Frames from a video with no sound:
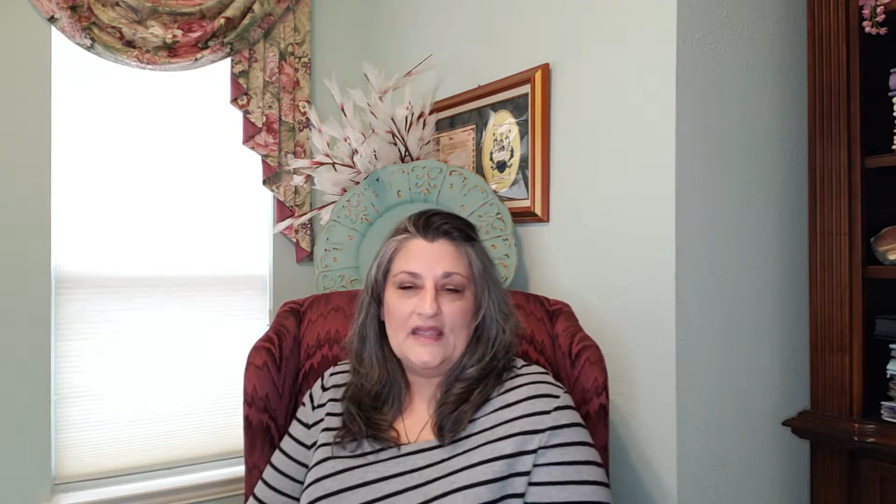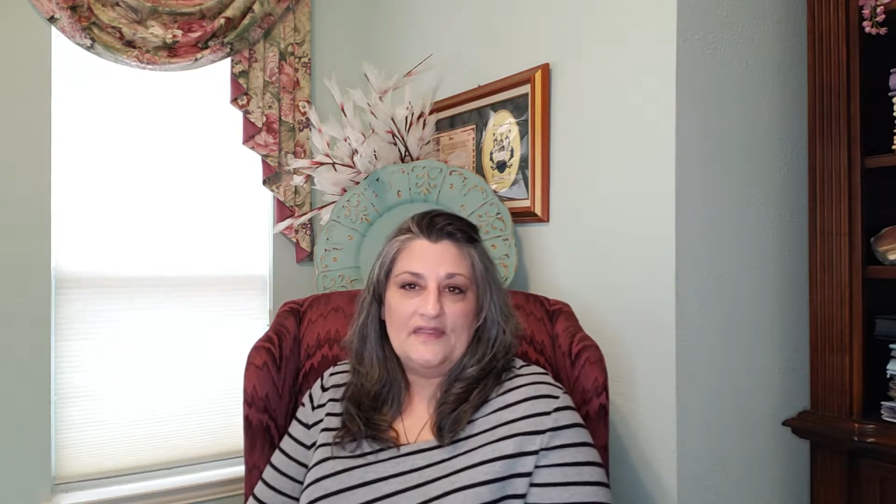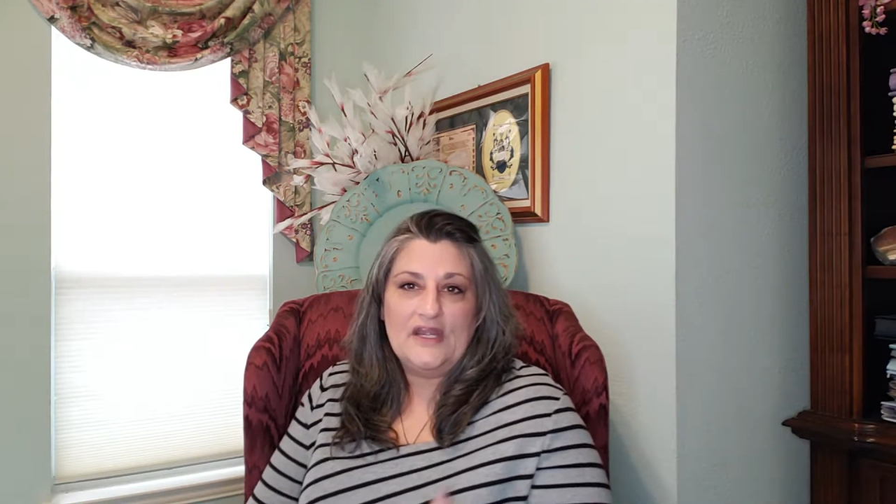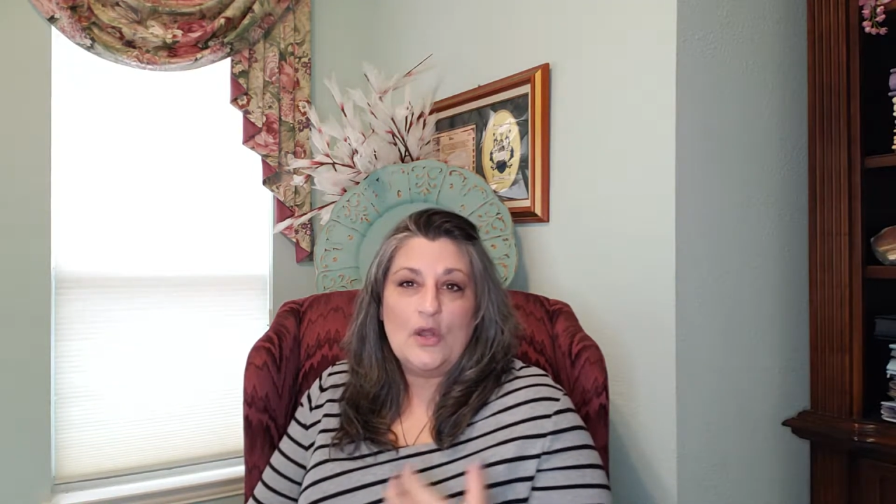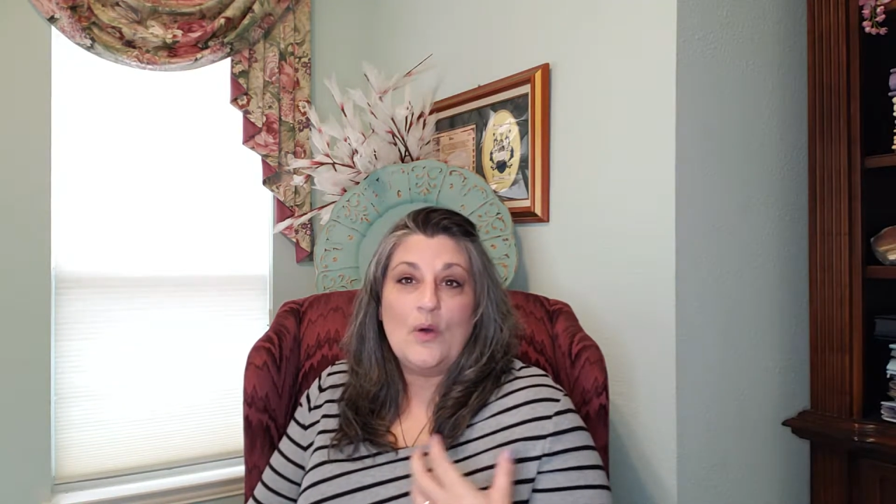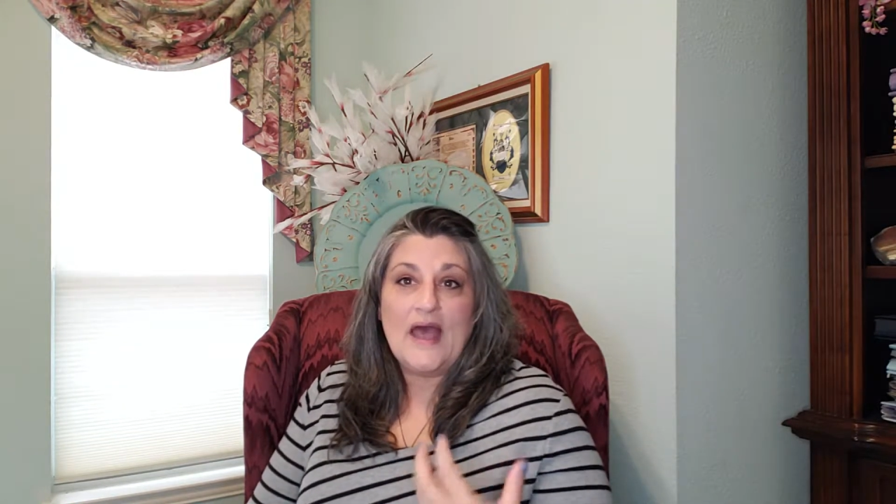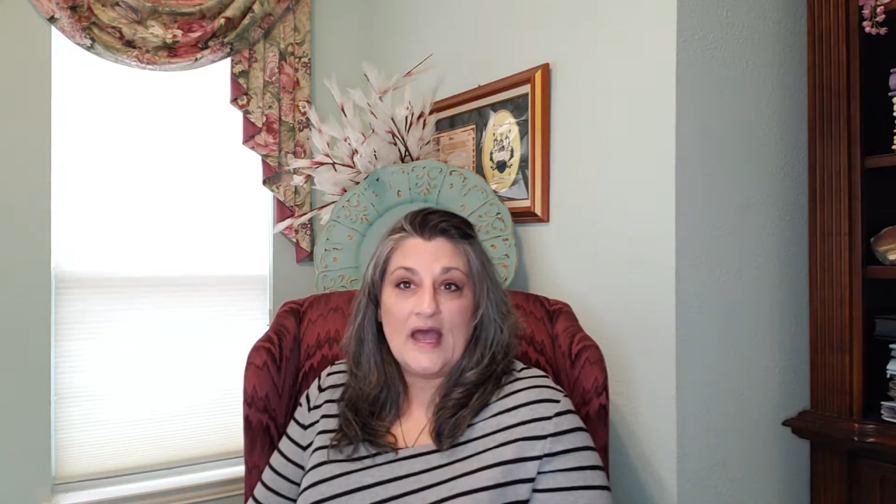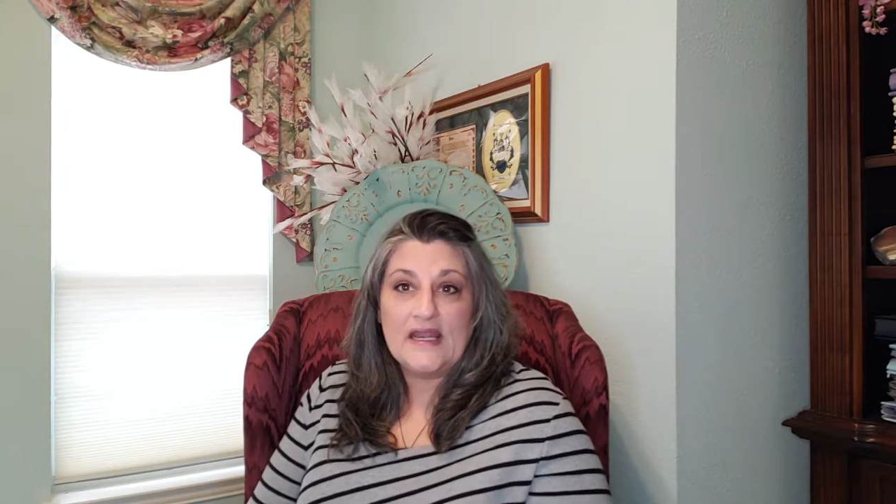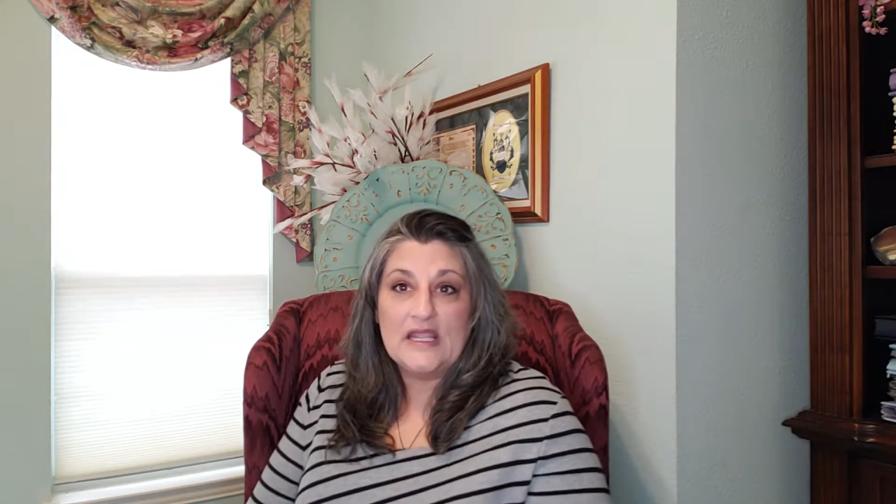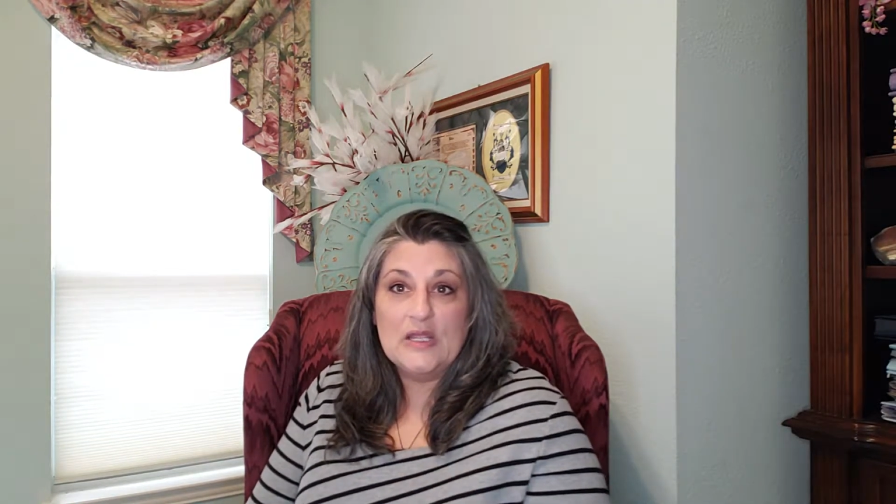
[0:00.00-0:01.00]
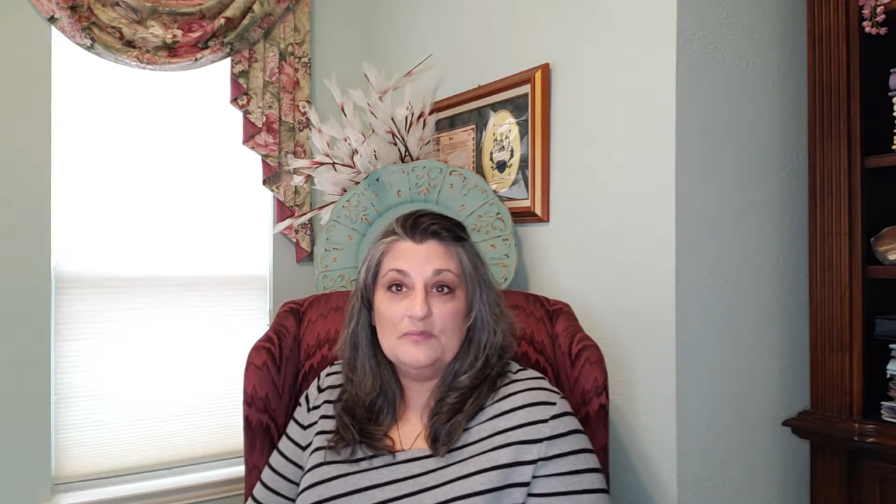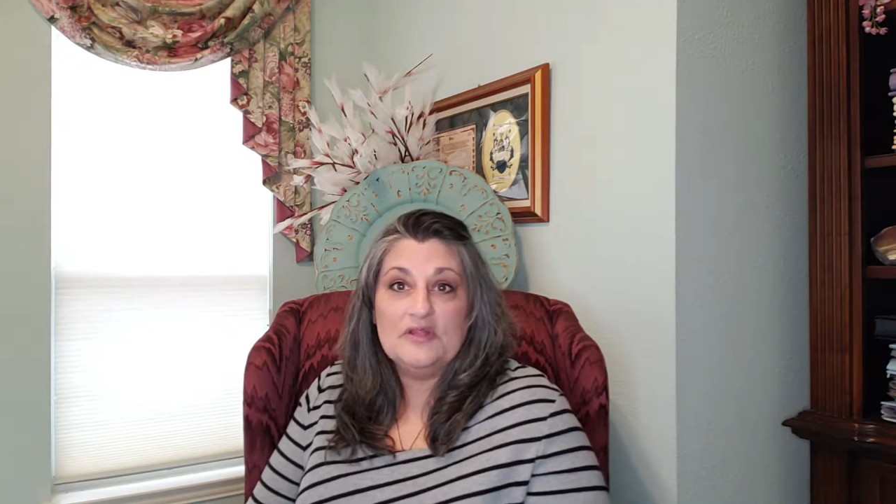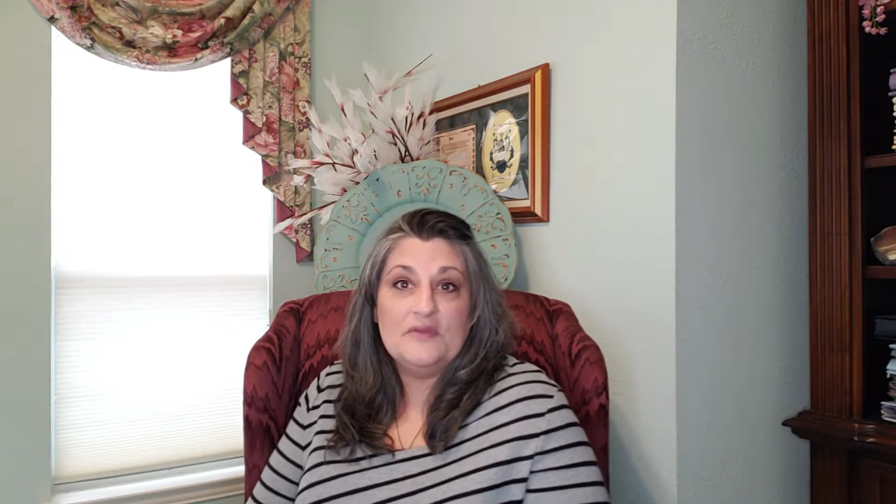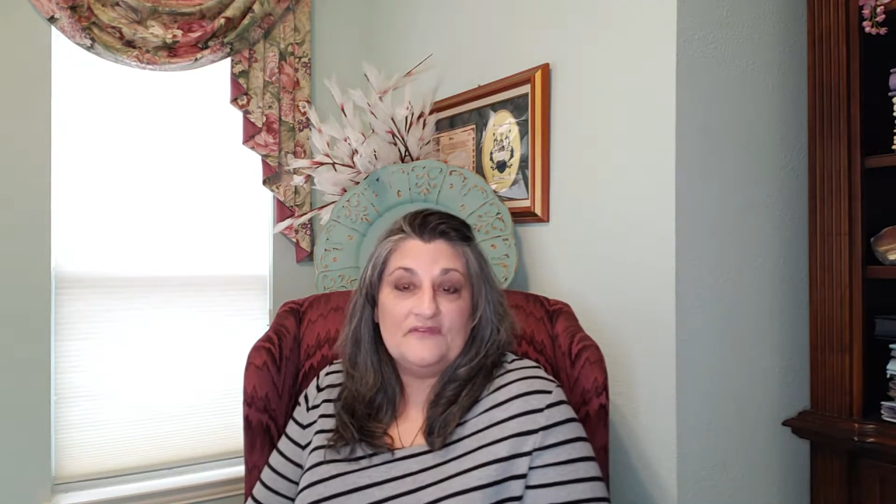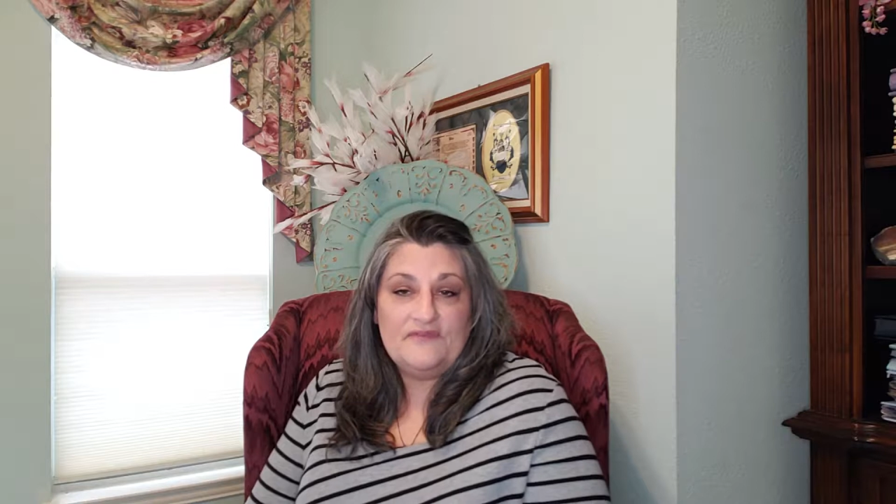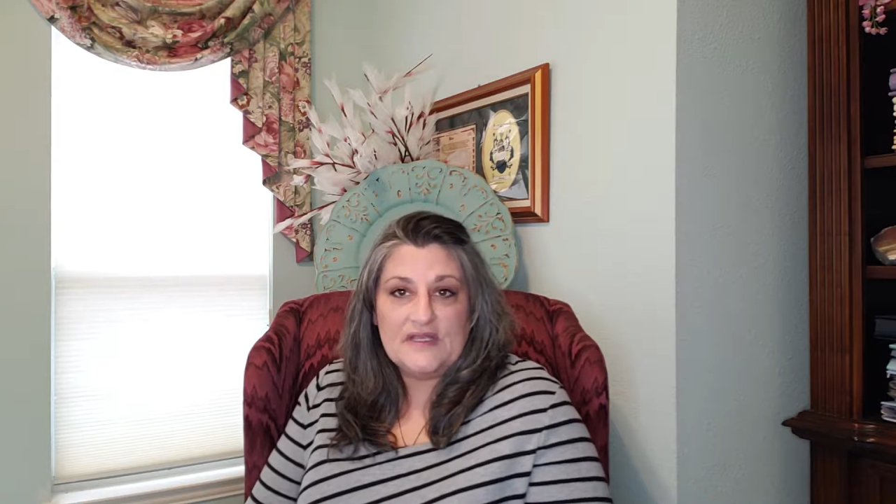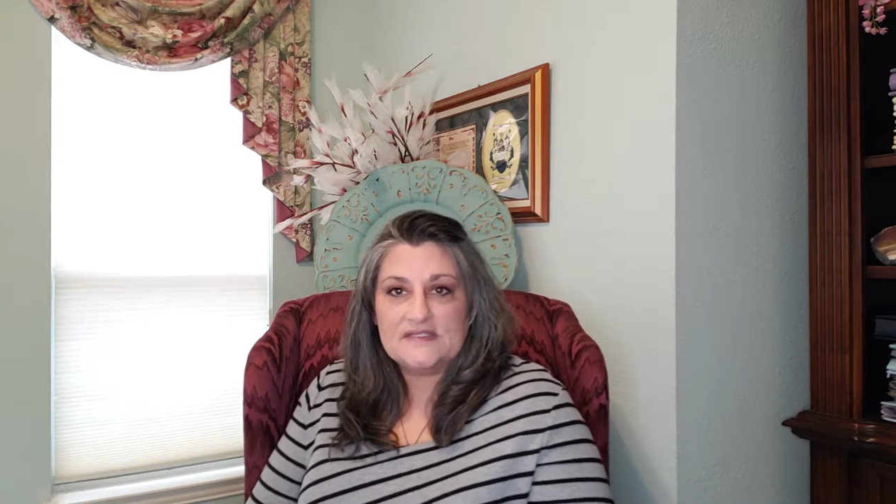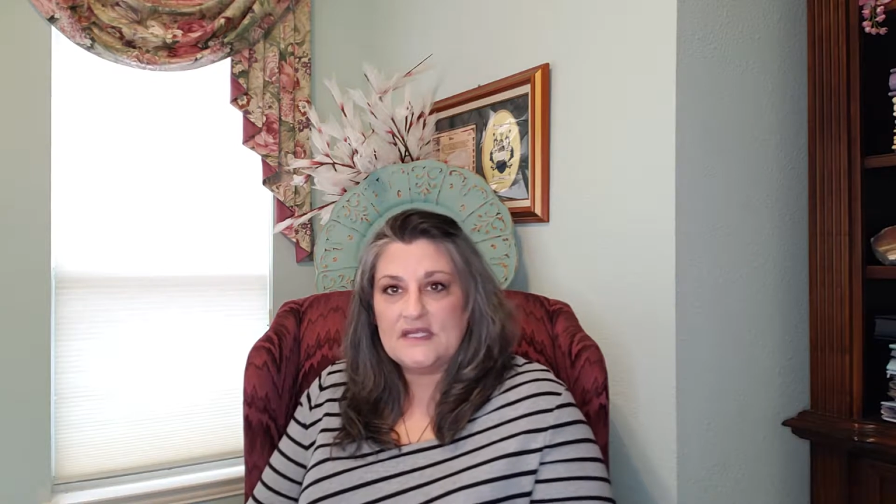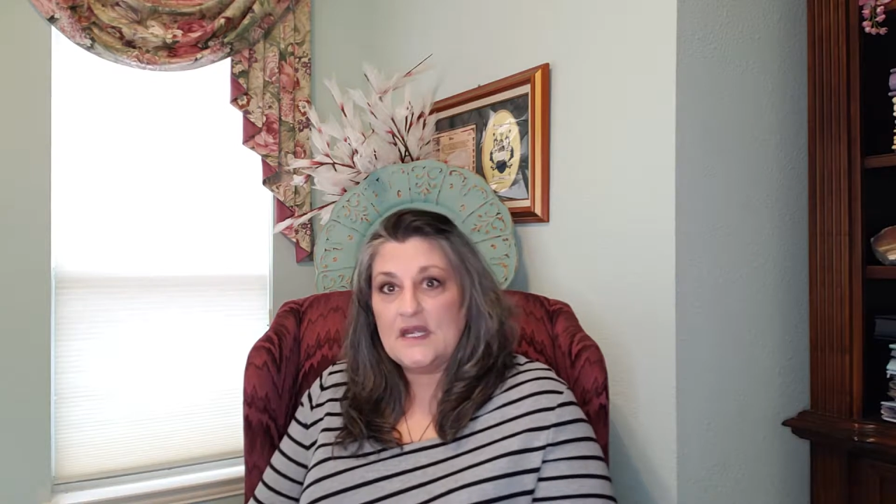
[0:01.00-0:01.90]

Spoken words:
and they know how to implement, fix,